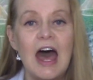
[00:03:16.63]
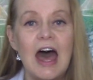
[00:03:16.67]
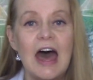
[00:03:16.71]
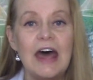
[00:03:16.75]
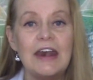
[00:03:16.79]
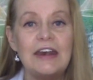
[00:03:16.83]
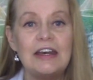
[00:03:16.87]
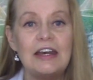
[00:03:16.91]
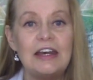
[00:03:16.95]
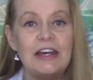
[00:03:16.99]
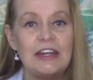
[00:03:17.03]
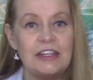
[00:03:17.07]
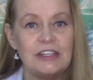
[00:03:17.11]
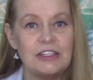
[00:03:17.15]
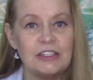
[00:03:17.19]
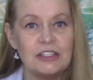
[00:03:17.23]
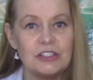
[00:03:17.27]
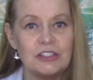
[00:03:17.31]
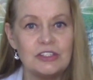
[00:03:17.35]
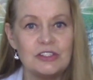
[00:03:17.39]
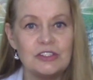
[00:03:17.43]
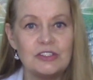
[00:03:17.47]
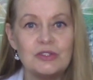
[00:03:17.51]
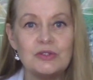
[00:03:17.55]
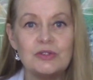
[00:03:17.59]
and
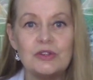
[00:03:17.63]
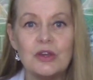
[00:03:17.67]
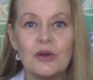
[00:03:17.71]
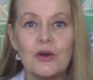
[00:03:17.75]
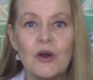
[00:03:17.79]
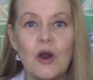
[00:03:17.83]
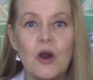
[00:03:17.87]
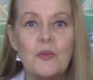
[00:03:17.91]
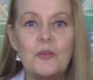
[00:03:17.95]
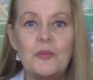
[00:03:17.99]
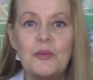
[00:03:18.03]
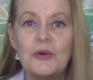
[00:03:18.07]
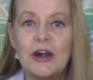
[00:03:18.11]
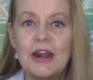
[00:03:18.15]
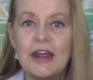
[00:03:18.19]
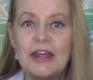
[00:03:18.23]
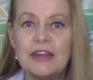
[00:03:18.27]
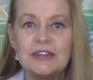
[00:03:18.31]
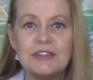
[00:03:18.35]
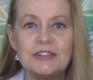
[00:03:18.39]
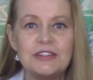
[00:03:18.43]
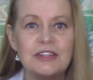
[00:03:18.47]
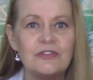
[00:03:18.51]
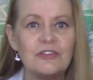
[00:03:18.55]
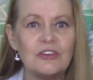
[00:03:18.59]
links to the
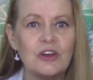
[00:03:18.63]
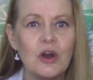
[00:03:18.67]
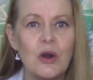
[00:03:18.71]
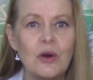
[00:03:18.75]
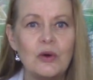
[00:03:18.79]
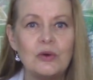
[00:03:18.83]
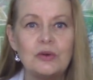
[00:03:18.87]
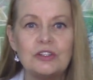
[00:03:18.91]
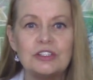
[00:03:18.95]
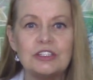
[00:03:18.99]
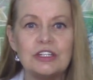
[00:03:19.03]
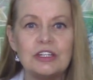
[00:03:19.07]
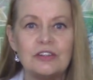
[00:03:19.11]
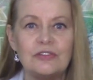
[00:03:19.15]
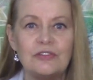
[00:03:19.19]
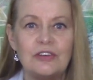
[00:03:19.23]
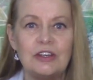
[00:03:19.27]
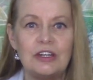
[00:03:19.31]
comprehensive coaching